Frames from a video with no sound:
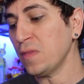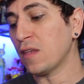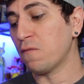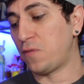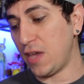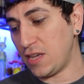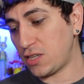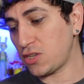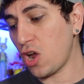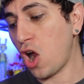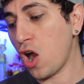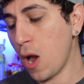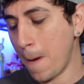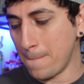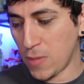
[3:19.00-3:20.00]

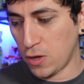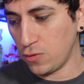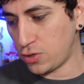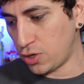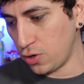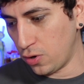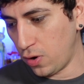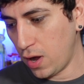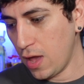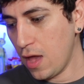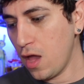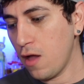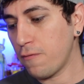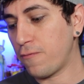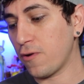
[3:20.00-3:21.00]
V-Star Mewtwo
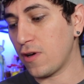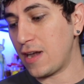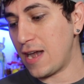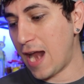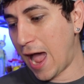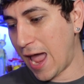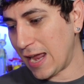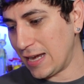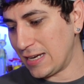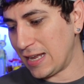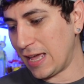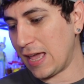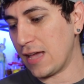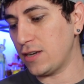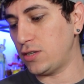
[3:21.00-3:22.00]
for
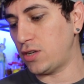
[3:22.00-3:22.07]
$90.